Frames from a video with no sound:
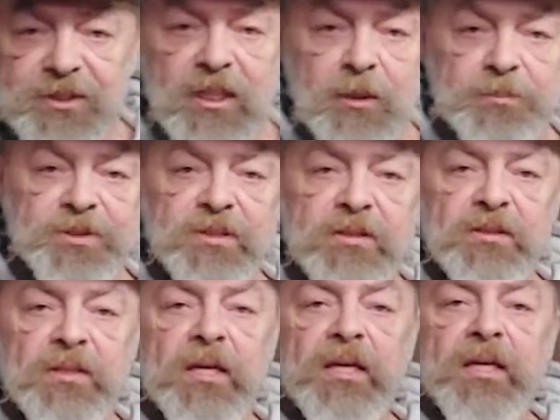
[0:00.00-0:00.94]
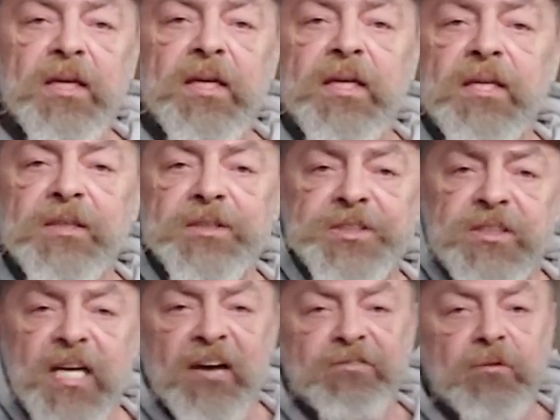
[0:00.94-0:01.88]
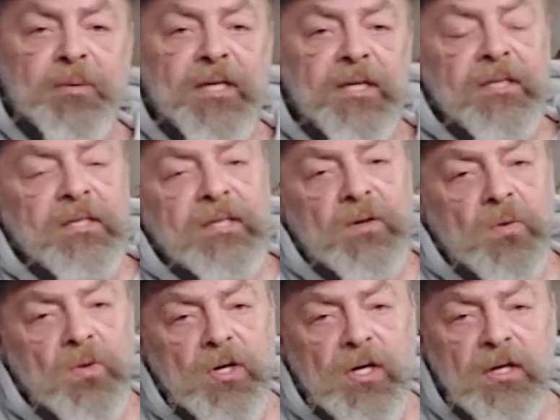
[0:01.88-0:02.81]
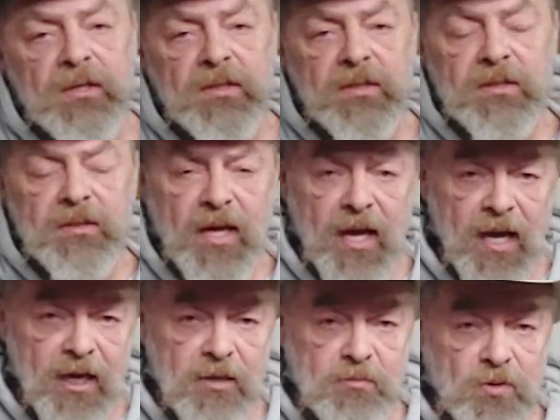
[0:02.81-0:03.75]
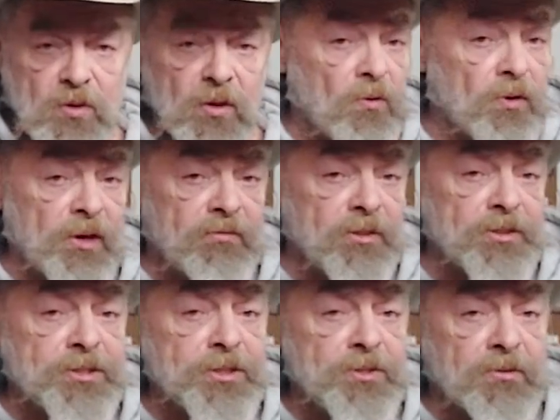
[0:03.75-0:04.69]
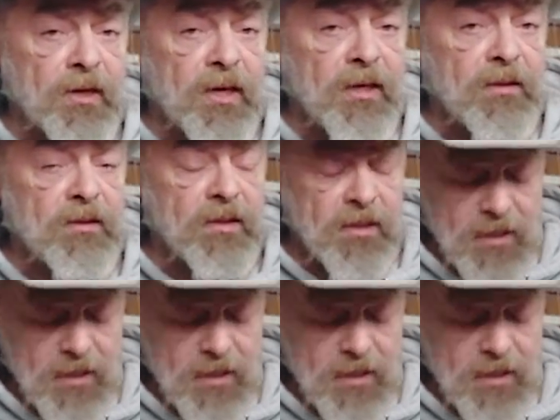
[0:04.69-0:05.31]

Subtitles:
steps in the snaffle bit or the hackamore or even the two rein